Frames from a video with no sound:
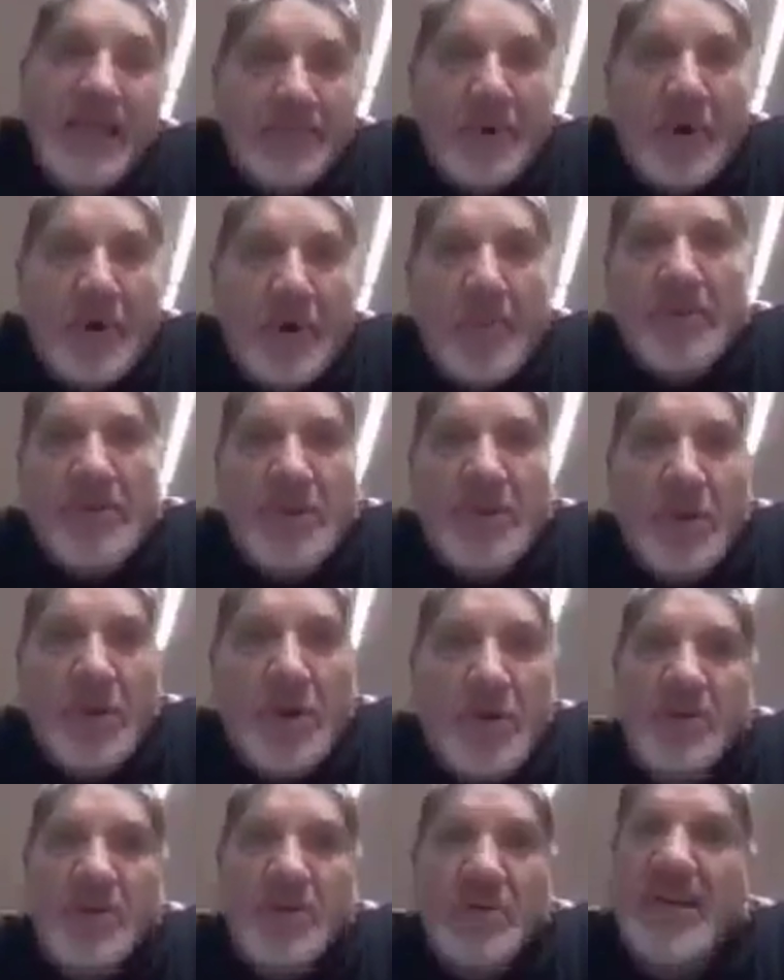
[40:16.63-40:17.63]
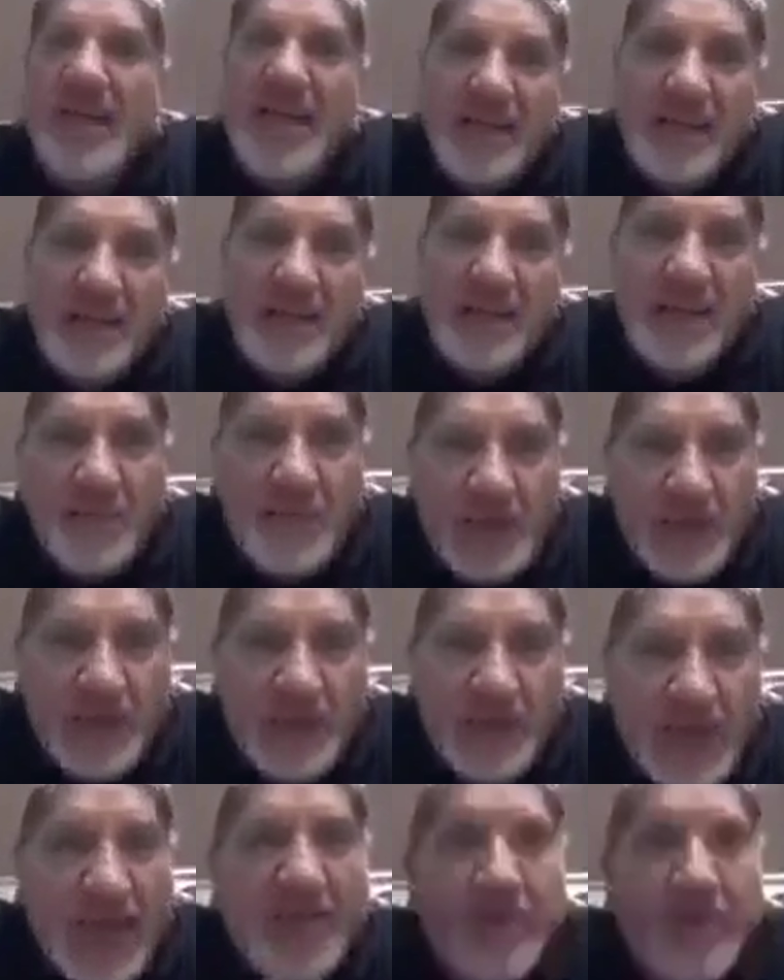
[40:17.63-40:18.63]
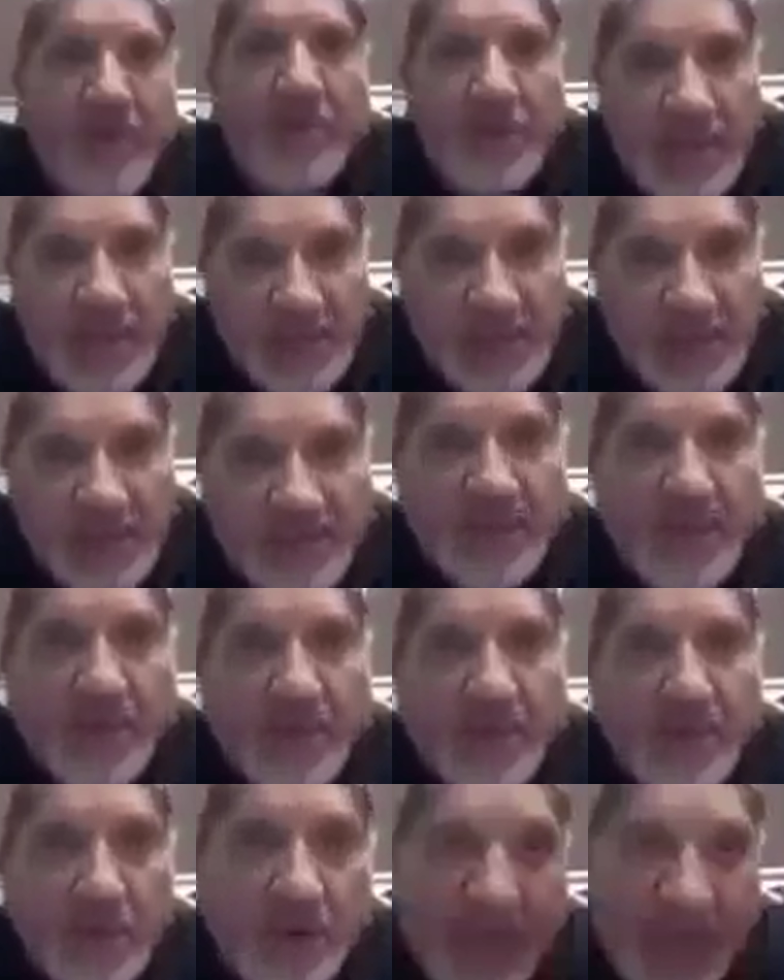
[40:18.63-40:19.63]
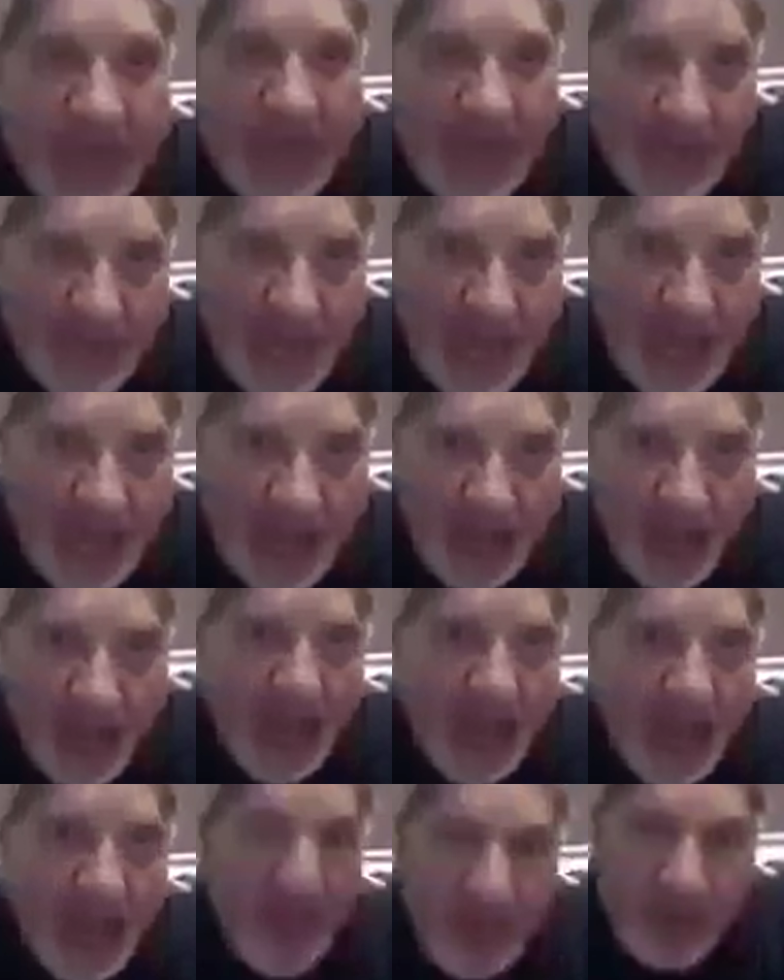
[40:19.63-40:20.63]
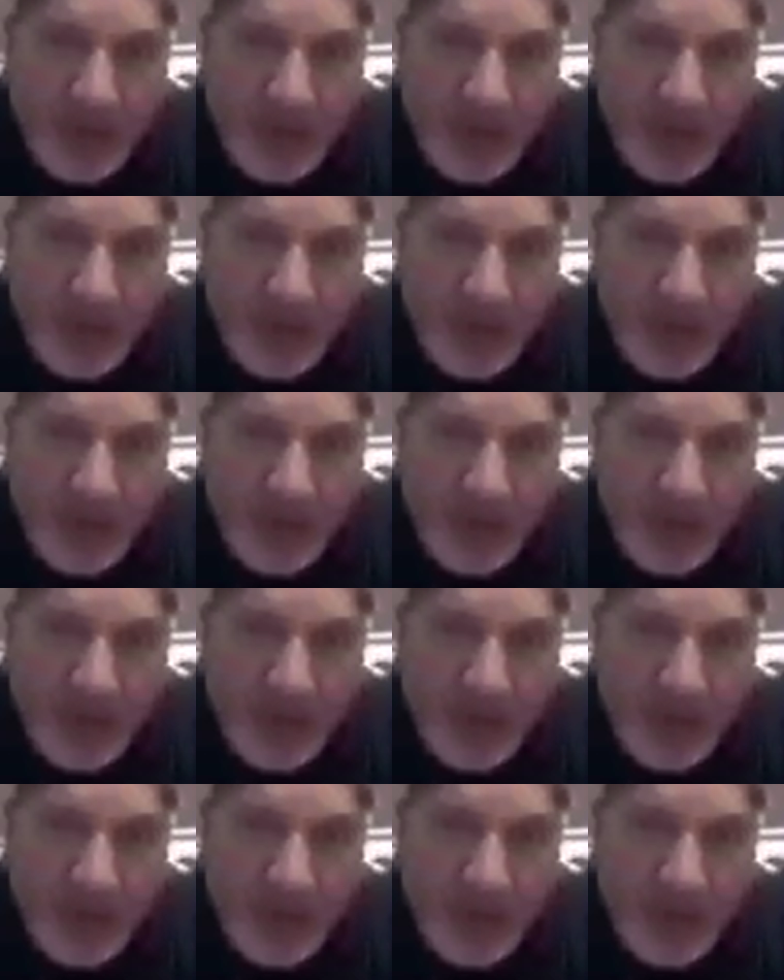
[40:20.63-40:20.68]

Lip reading: and I promise you, later this week I will even do Kenya.